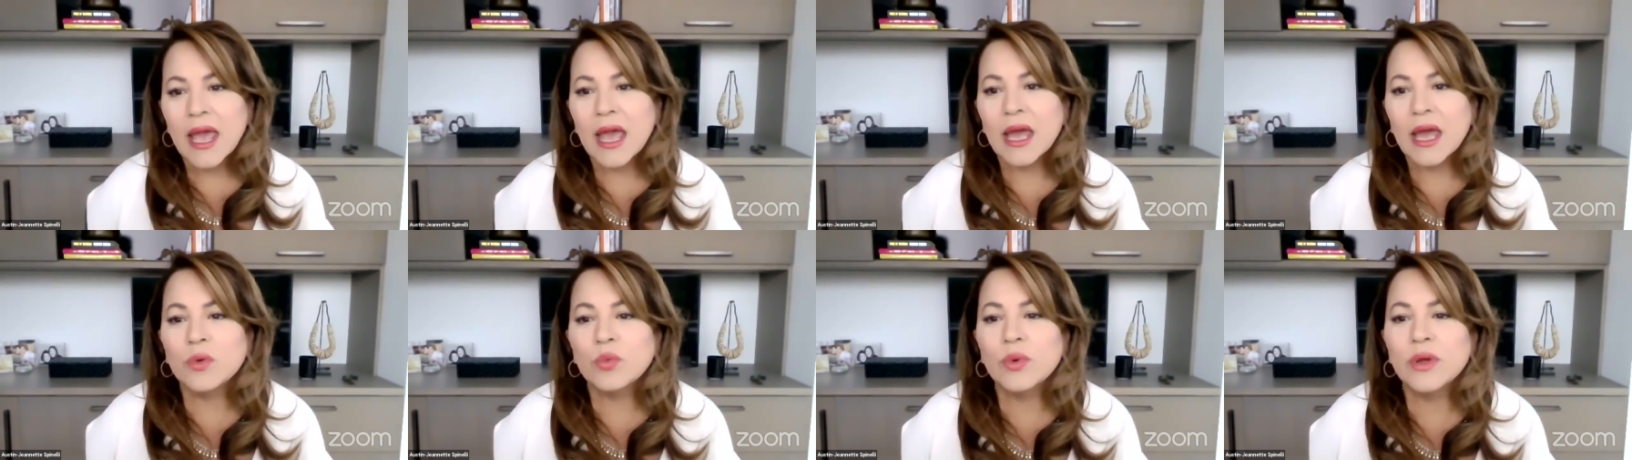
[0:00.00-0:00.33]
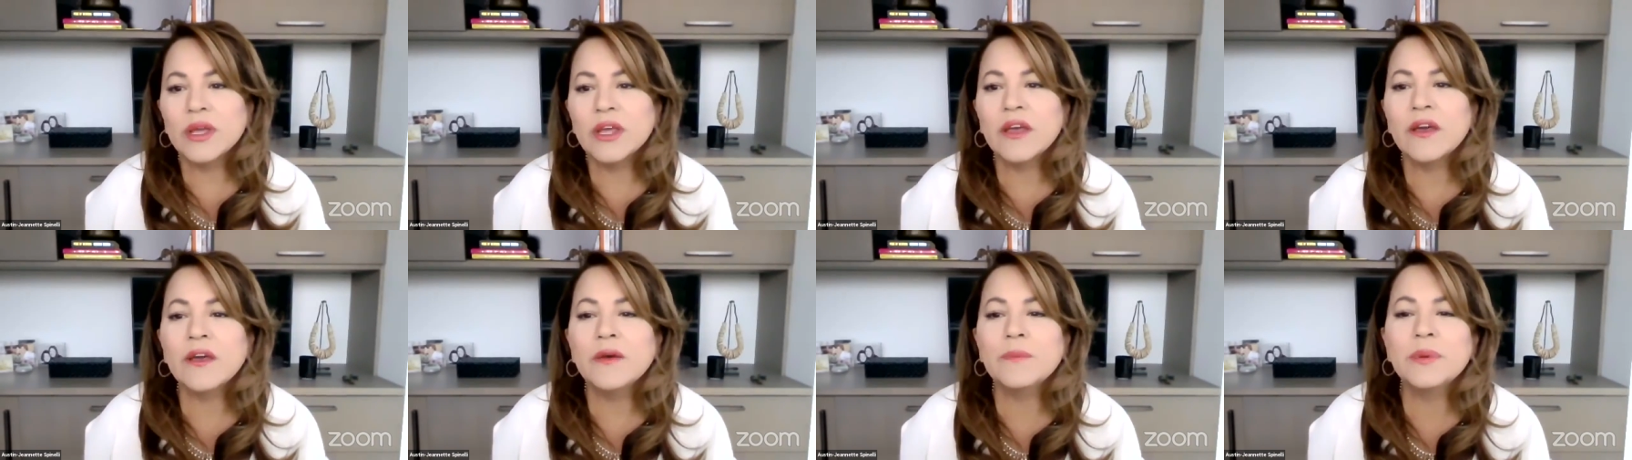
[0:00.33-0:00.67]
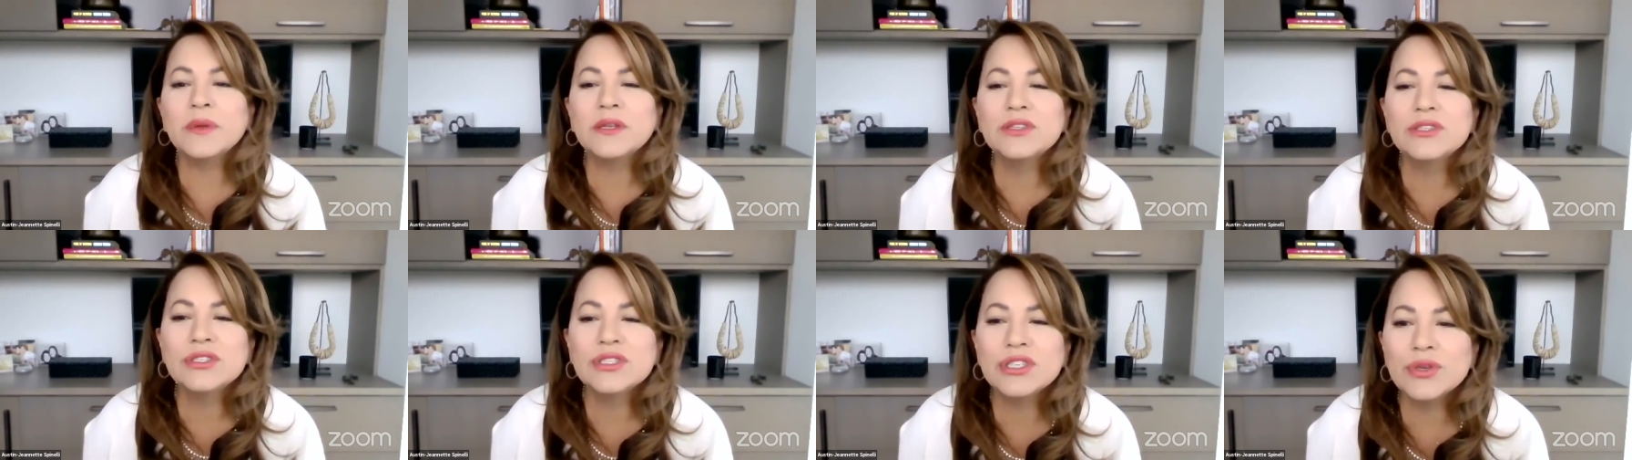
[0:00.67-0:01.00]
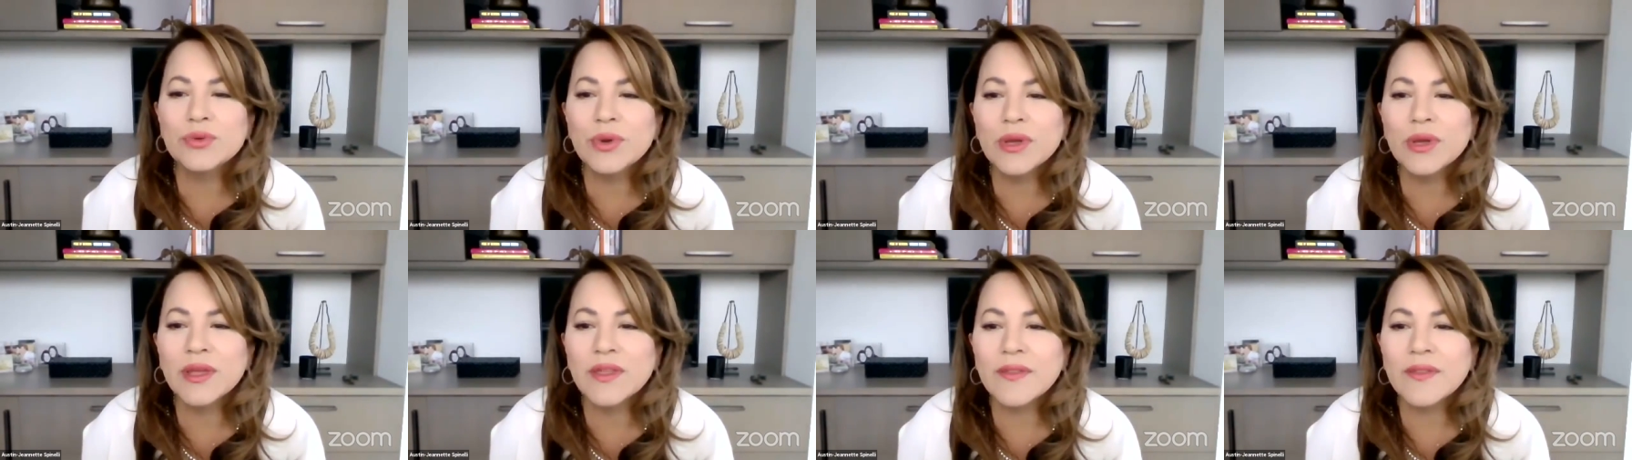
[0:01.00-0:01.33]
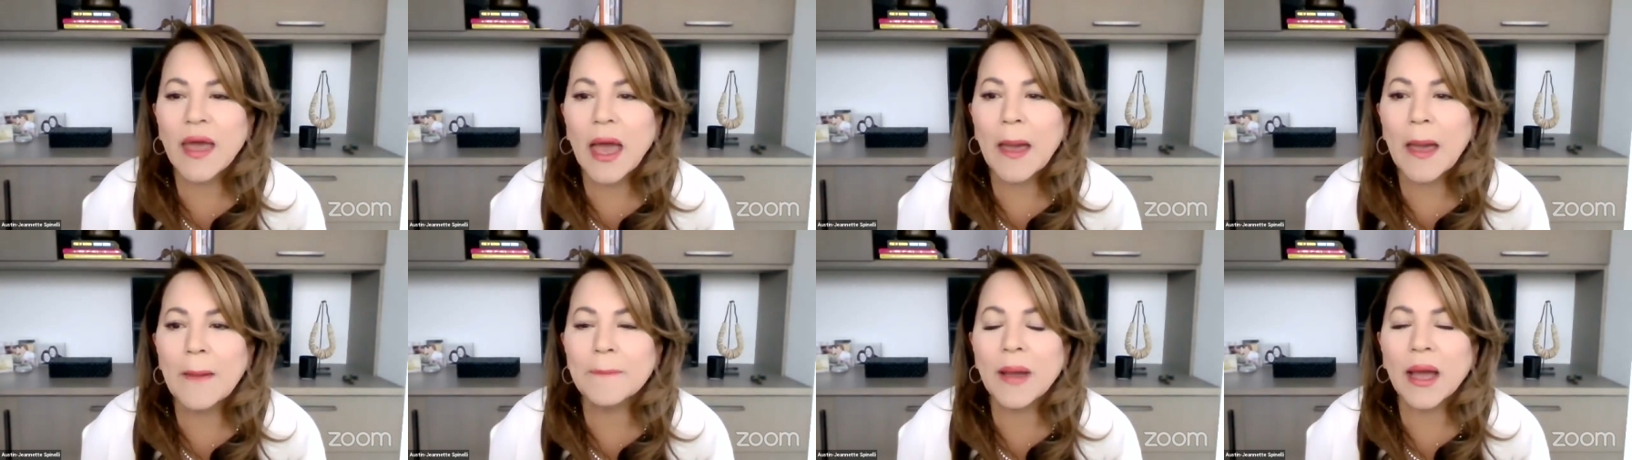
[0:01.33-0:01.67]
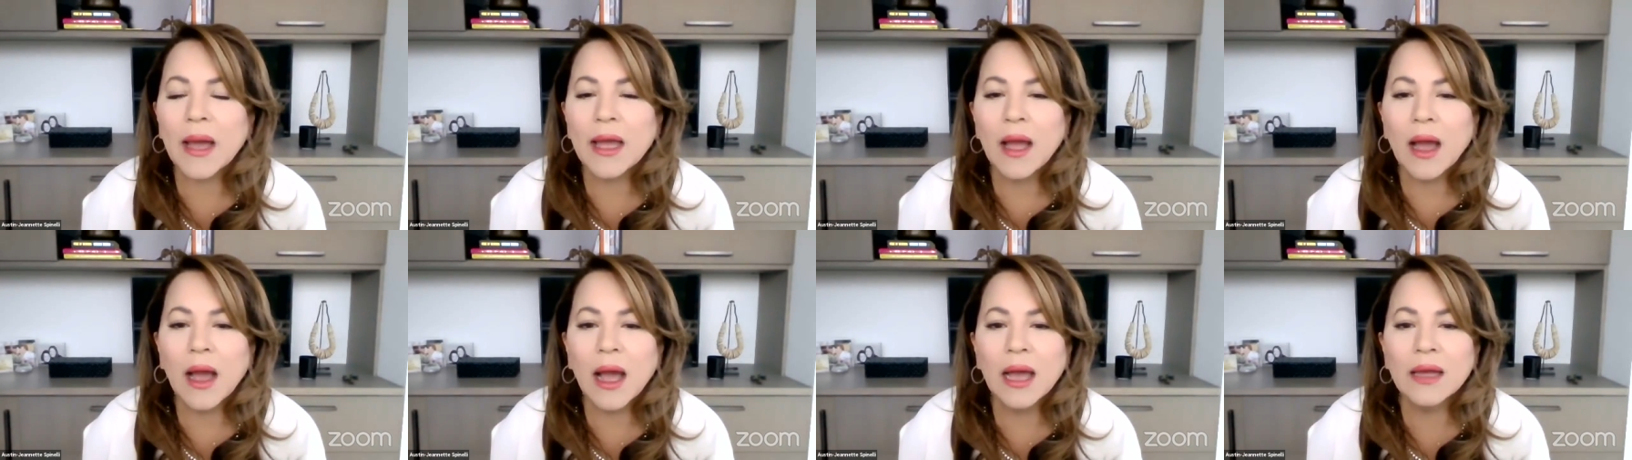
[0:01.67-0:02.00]
And we have been doing that by
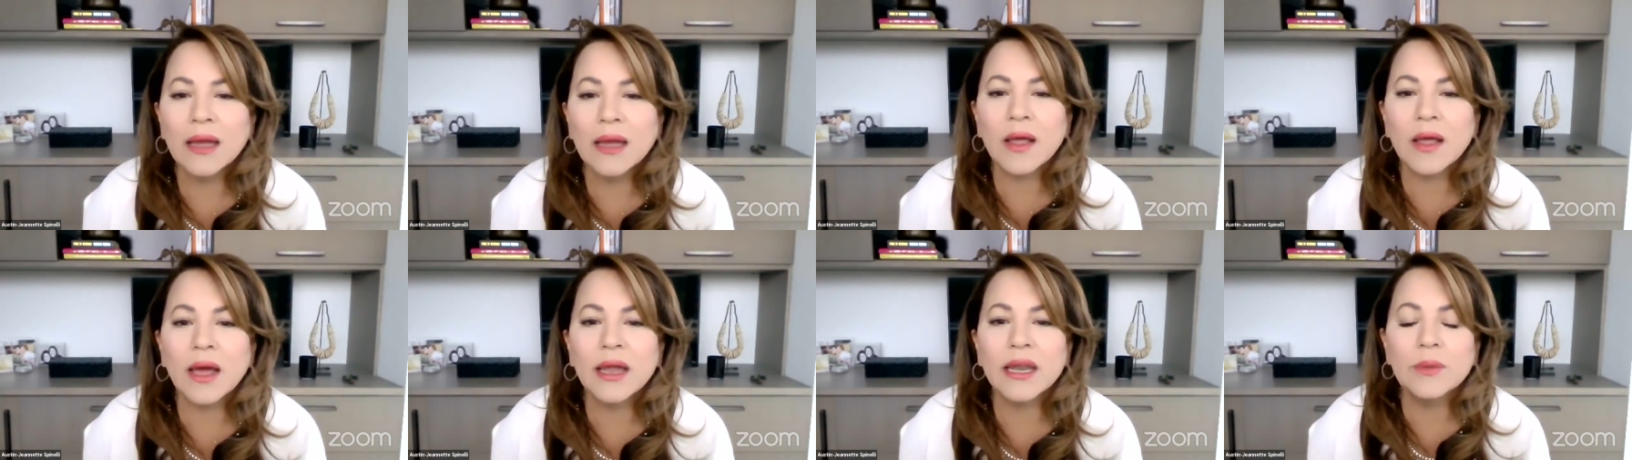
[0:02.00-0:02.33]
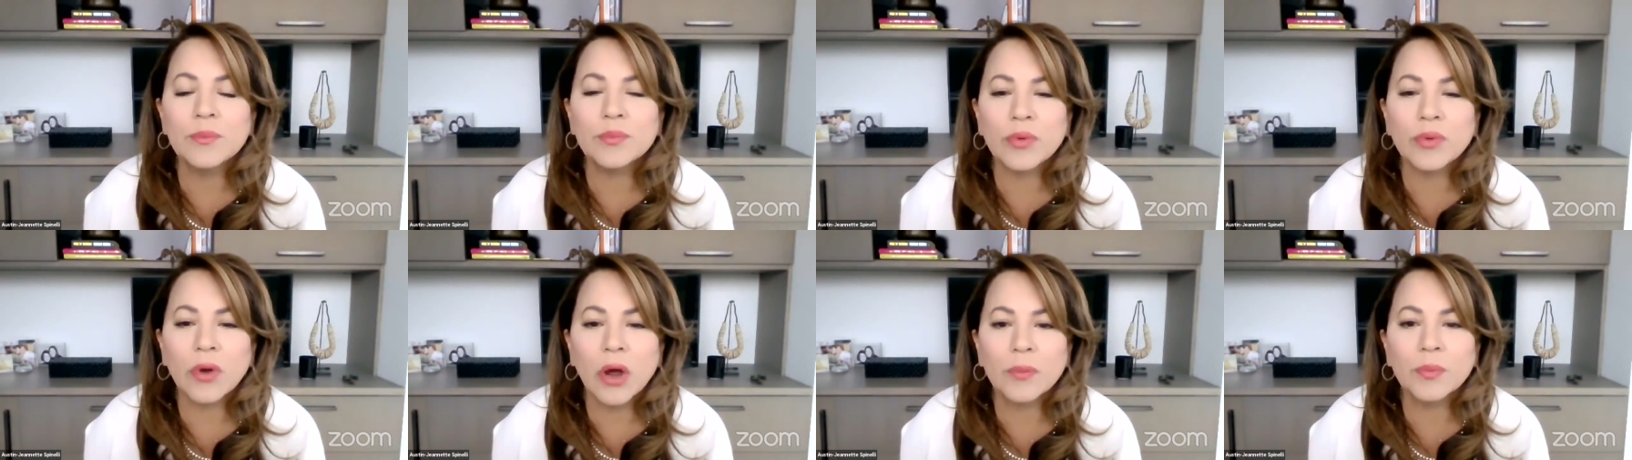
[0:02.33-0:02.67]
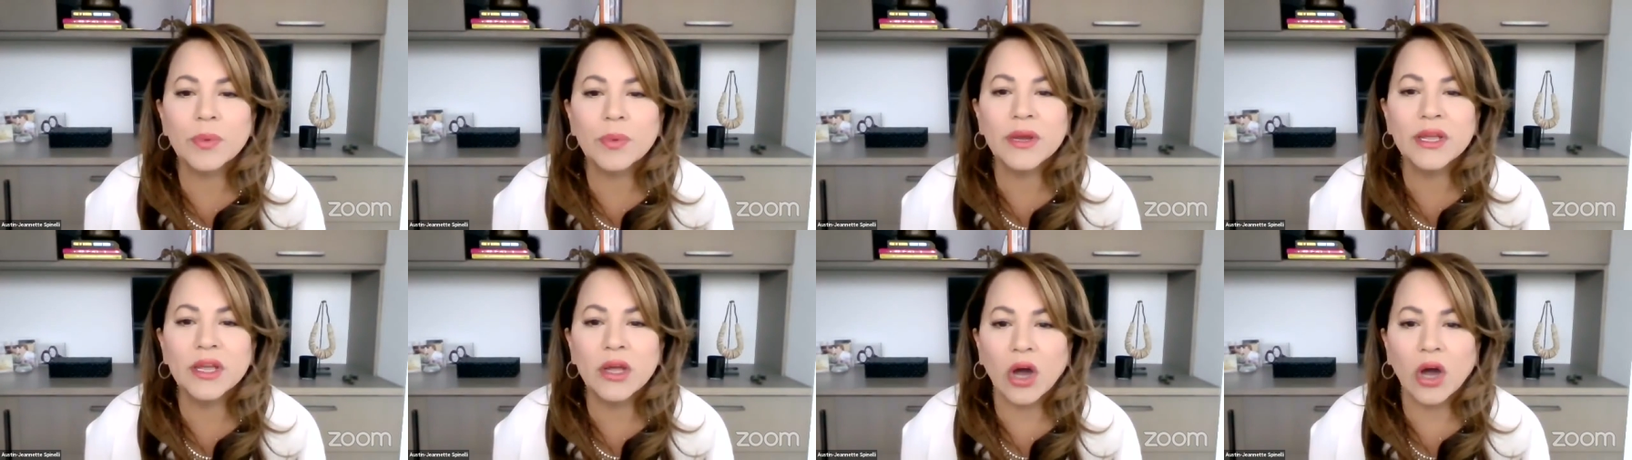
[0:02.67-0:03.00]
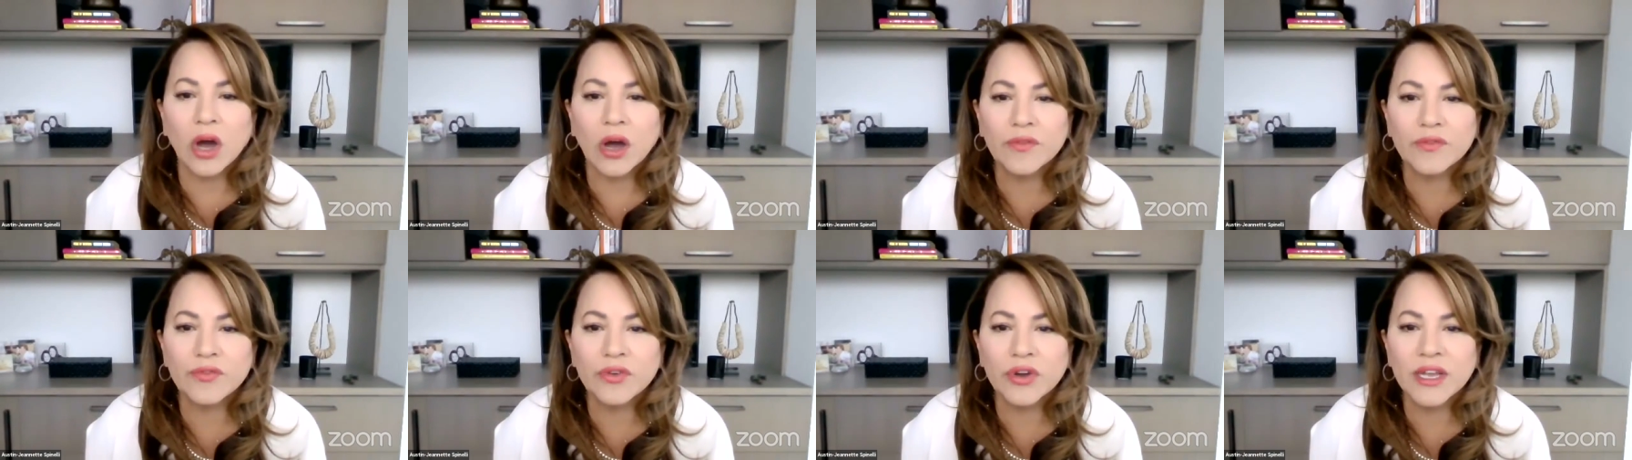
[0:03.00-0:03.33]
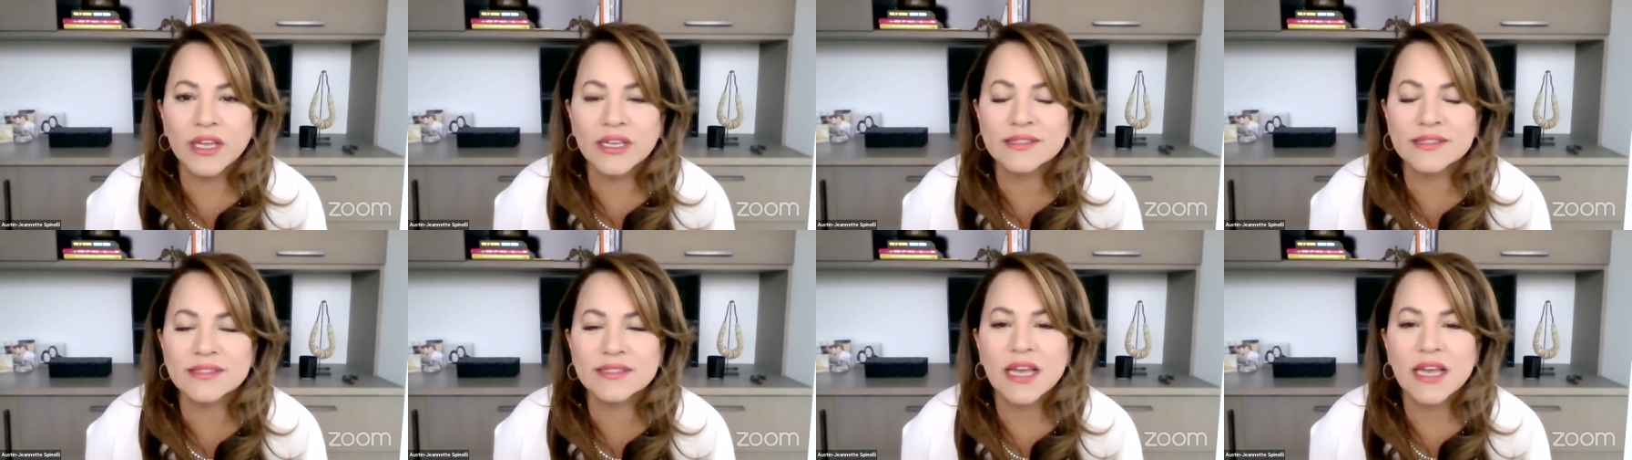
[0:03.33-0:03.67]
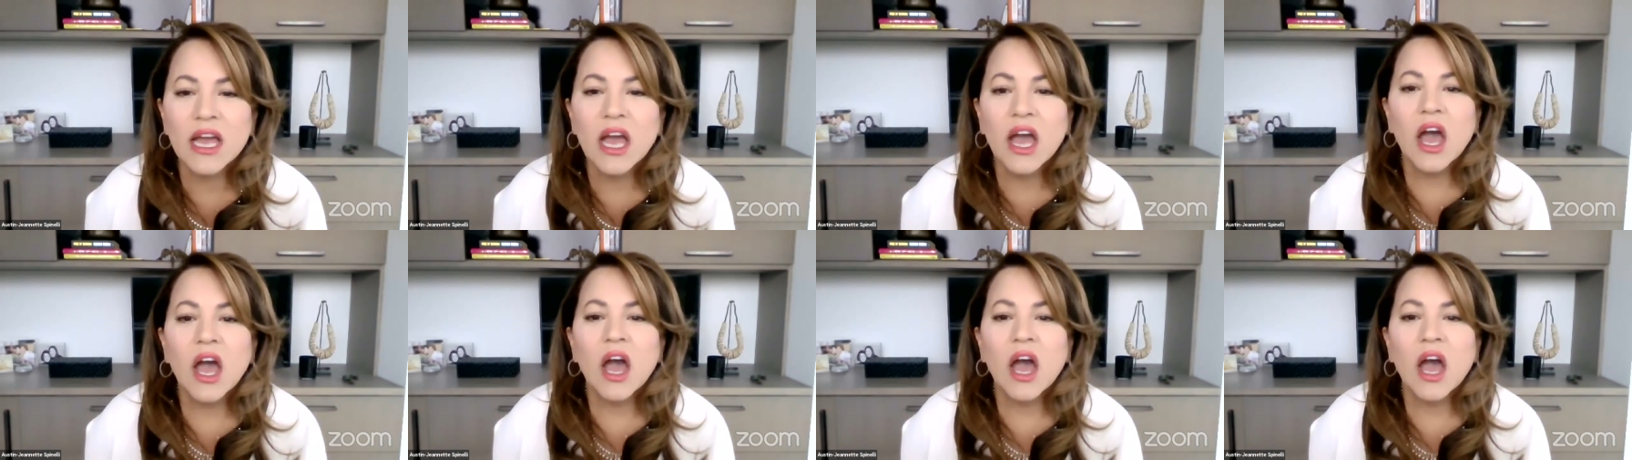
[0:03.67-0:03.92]
highlighting property offerings